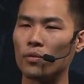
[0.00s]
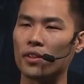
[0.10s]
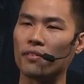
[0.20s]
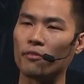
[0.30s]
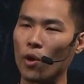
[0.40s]

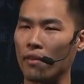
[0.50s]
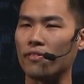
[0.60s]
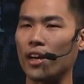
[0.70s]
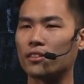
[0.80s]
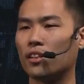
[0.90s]
the one
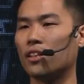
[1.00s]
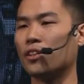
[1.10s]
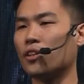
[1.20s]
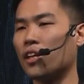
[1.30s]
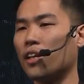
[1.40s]
factor
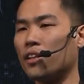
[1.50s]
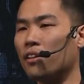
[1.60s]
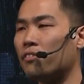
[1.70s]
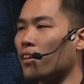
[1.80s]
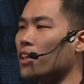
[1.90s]
that you can
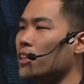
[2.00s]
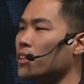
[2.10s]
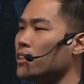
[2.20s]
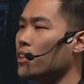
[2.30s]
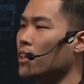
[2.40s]
influence
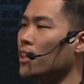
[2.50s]
is,